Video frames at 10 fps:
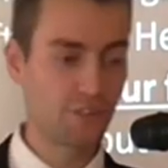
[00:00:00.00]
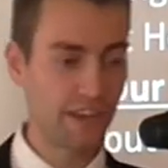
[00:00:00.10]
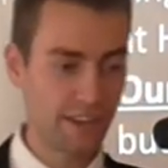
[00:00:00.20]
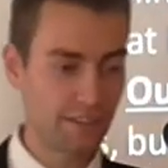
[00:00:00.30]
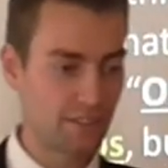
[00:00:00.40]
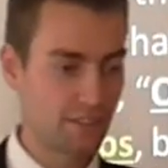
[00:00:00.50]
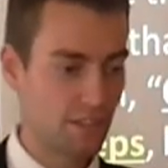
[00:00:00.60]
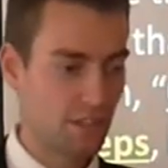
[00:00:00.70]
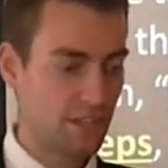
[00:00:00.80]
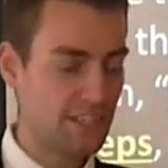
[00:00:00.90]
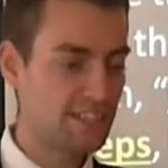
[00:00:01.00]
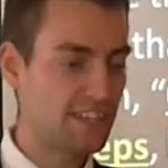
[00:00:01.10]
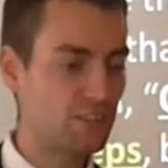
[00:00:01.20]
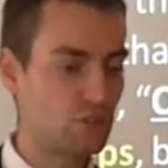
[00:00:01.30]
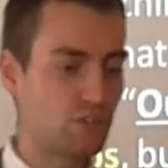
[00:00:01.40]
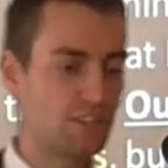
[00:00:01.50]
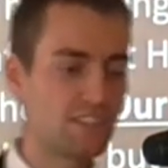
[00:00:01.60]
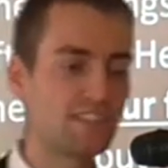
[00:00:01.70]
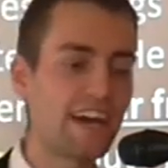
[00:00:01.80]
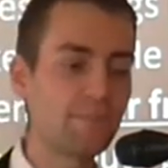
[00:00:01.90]
that, he said to the
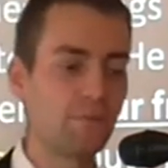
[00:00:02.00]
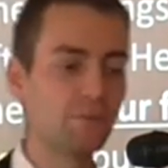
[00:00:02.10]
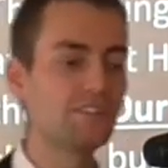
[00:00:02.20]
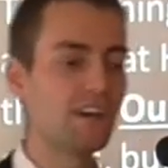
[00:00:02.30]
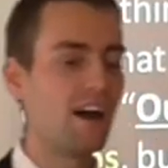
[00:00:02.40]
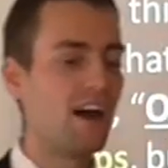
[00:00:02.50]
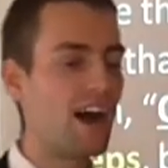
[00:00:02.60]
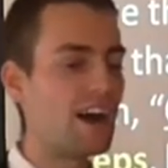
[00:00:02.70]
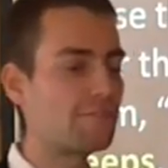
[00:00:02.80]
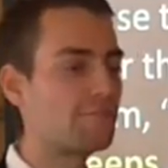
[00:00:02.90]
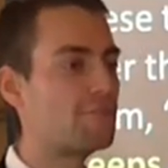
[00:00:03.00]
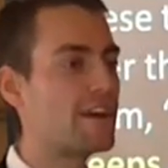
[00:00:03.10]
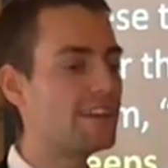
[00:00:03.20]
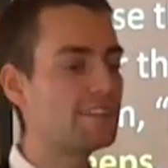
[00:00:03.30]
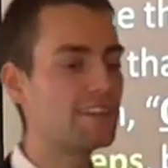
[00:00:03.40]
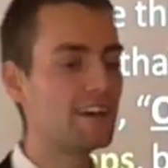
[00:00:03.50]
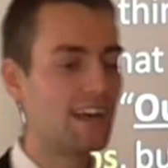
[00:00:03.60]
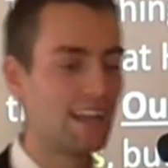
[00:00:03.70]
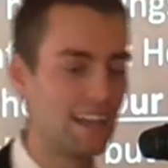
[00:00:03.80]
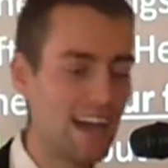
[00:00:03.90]
disciples, our friend
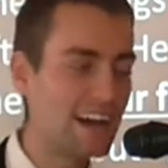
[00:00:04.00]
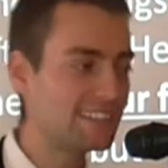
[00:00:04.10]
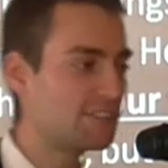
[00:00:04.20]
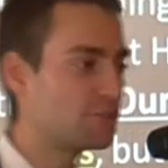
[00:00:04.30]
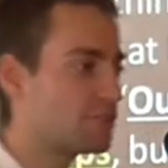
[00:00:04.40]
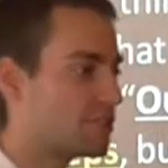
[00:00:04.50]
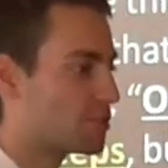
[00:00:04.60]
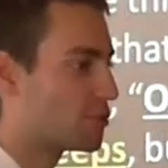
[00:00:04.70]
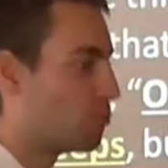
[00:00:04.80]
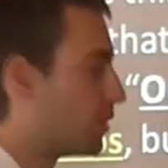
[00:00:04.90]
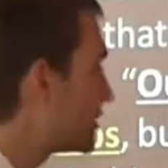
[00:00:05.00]
Lazarus, what